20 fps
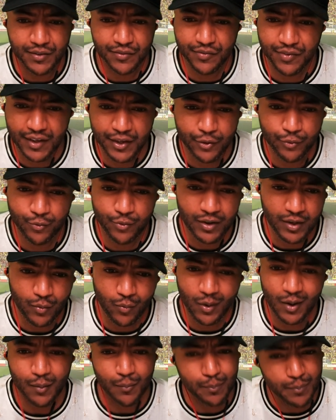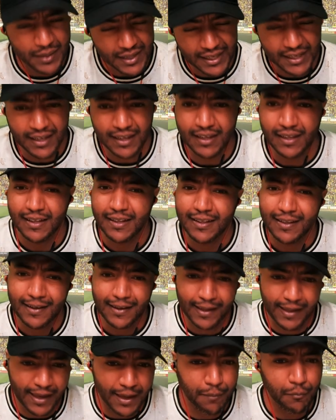Defended really well.
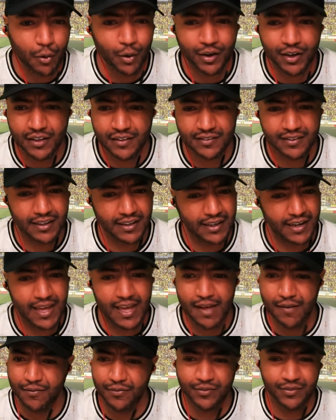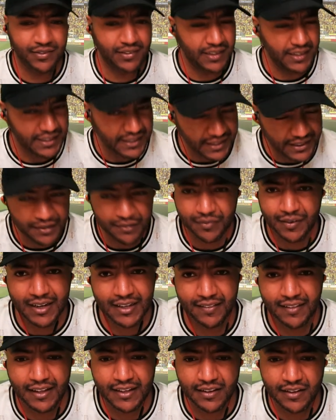Mina came on in the second half,
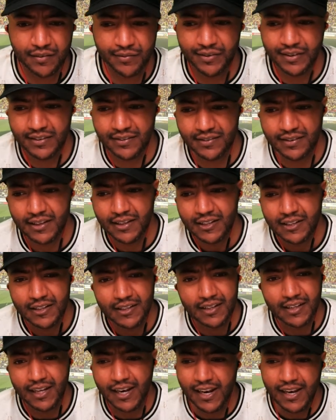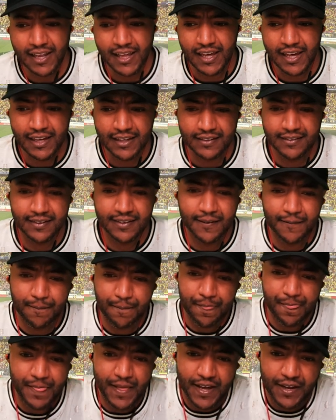solidified that defense. And in the end,
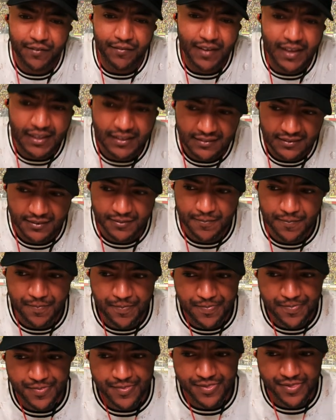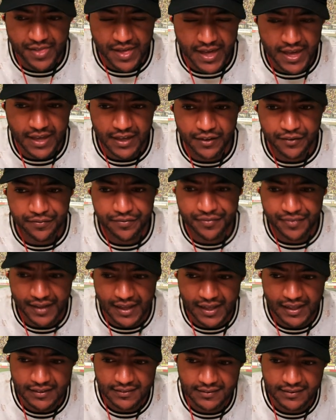they advanced. They
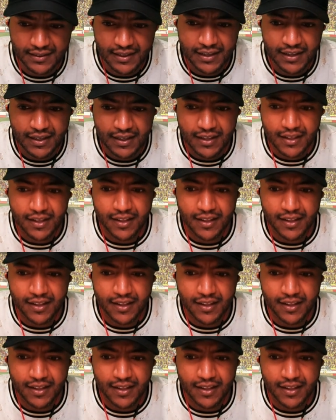advanced.